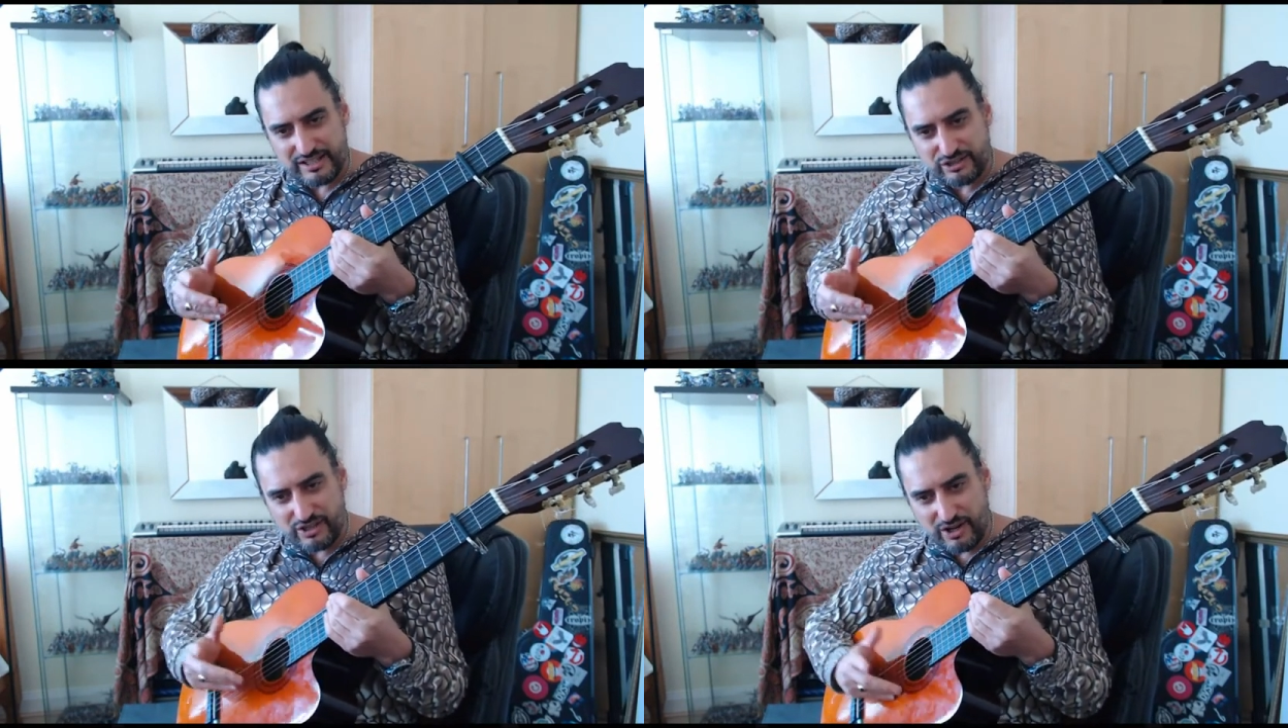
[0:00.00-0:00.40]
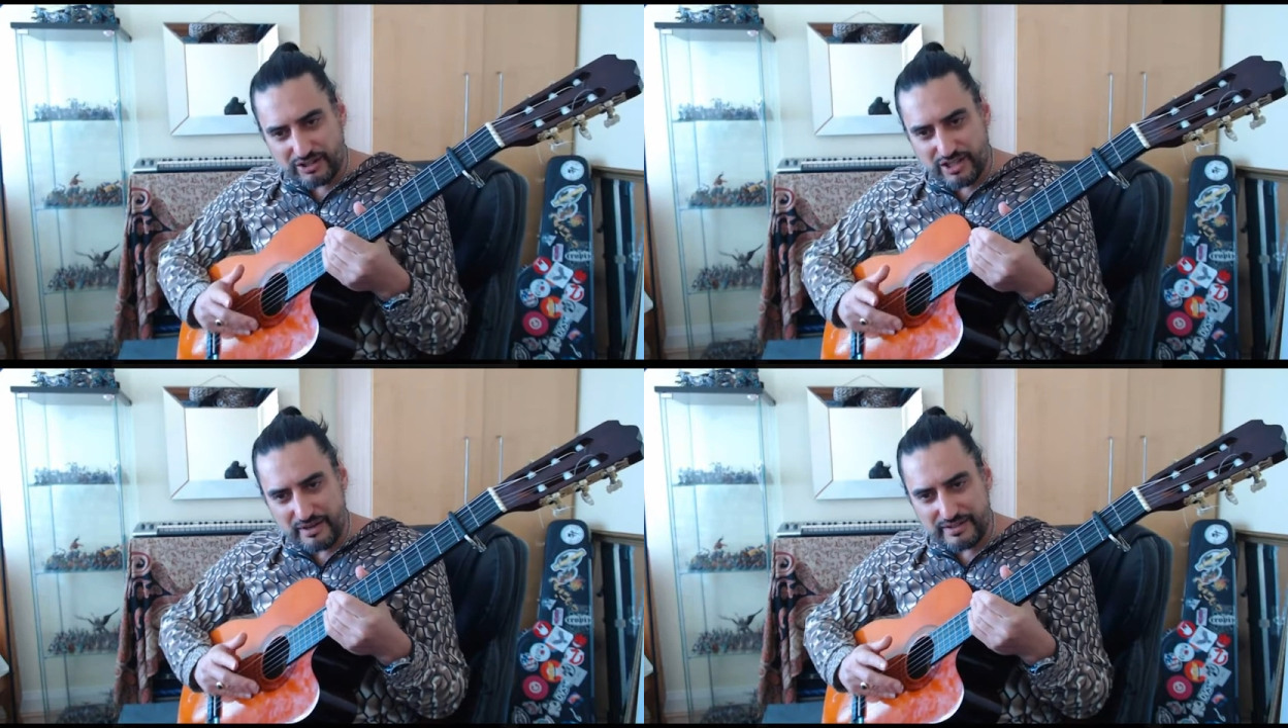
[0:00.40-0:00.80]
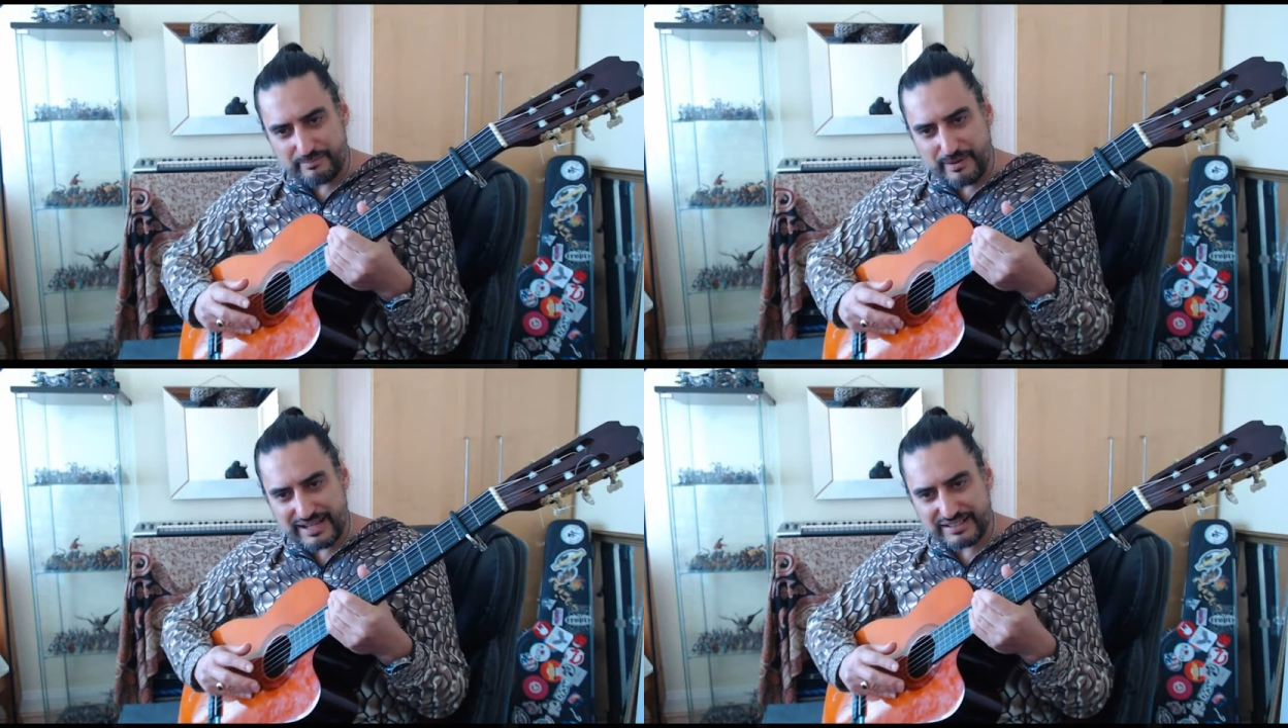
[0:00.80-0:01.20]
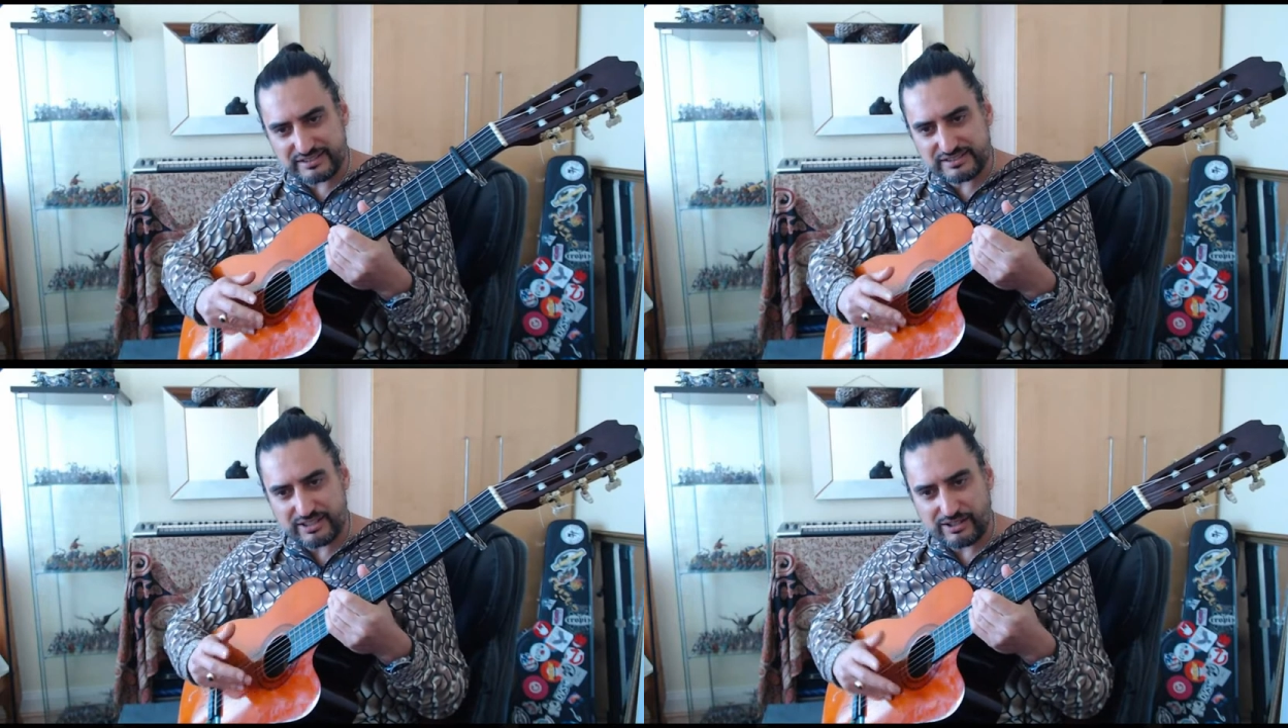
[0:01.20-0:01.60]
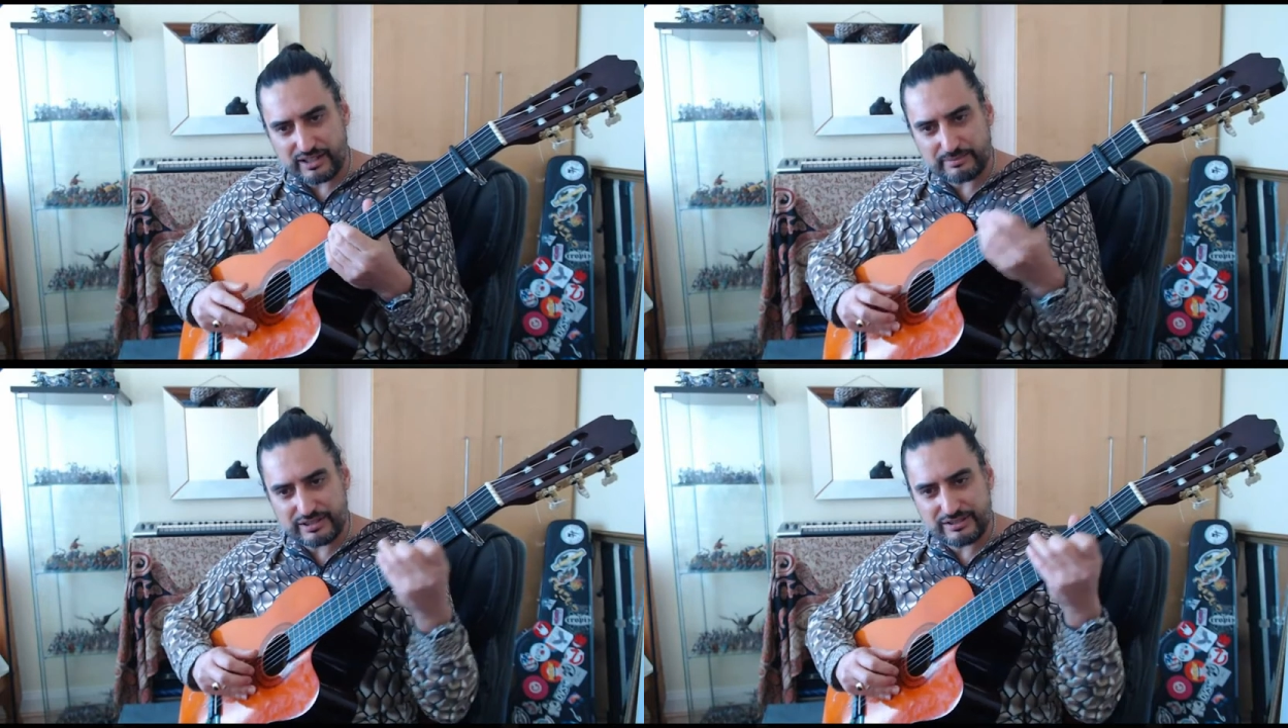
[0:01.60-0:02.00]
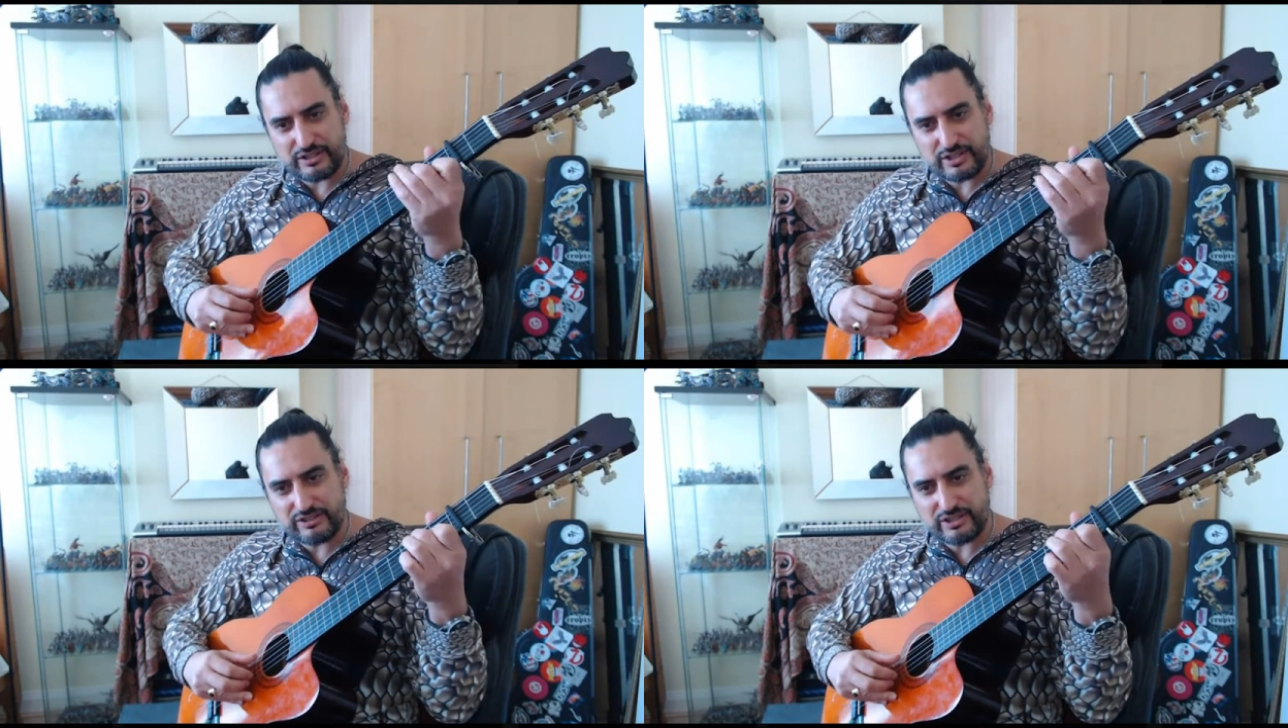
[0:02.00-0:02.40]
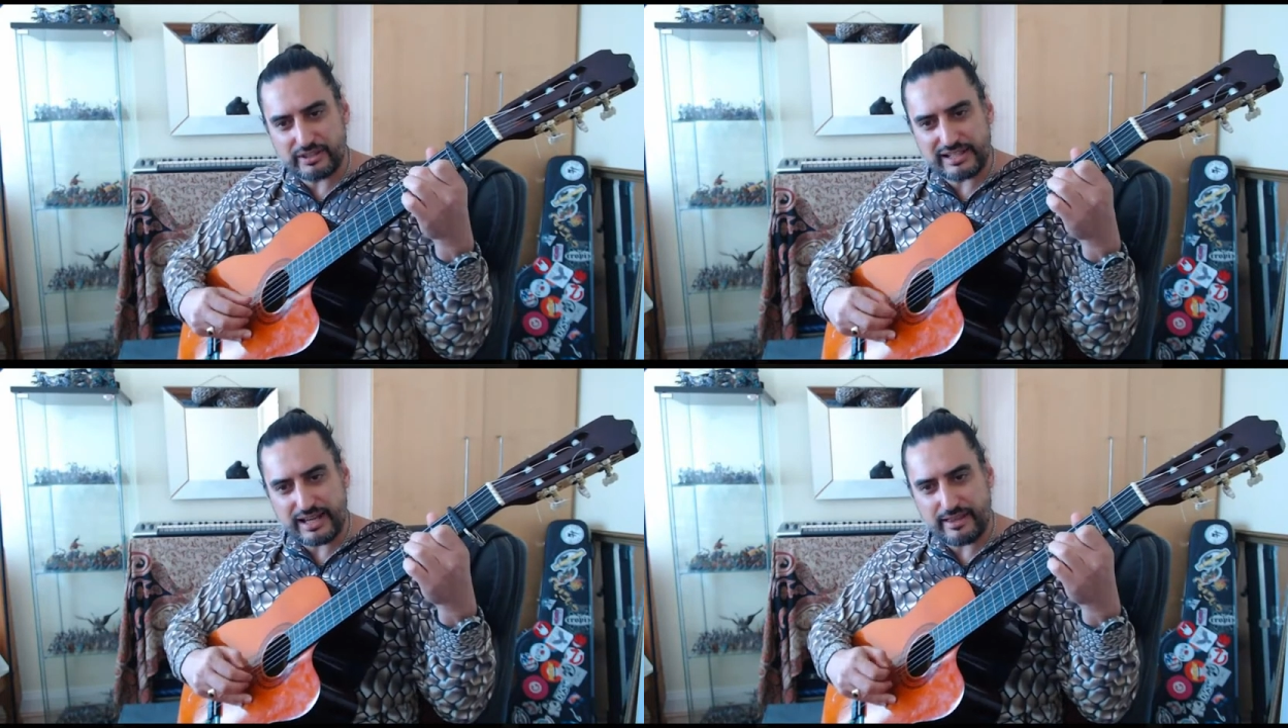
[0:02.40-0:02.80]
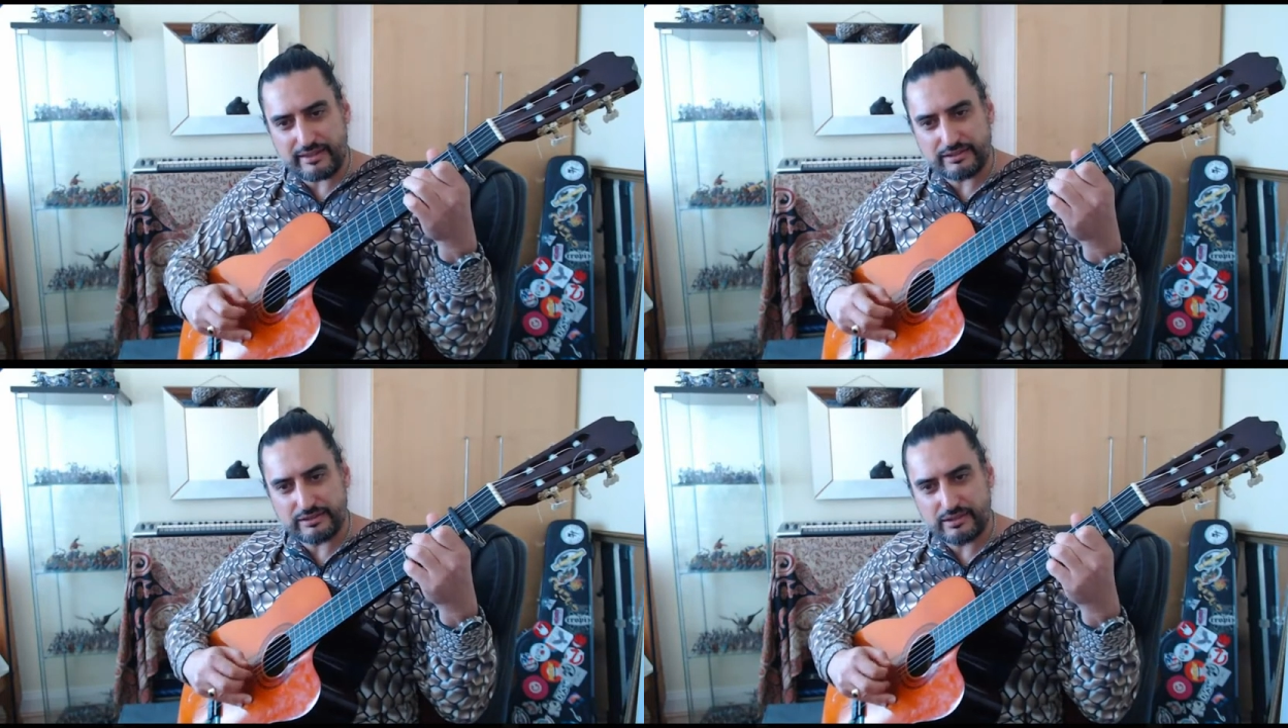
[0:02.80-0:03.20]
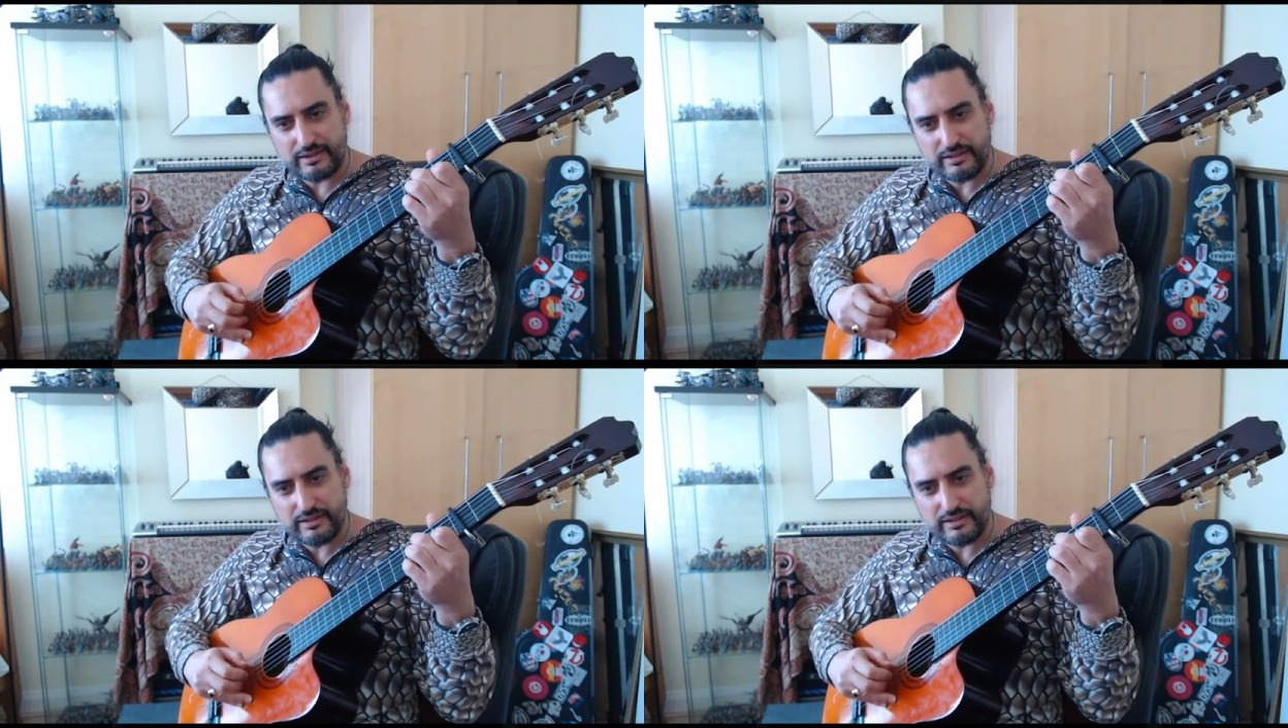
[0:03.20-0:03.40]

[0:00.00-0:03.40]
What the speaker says: not going back to type and doing it like that.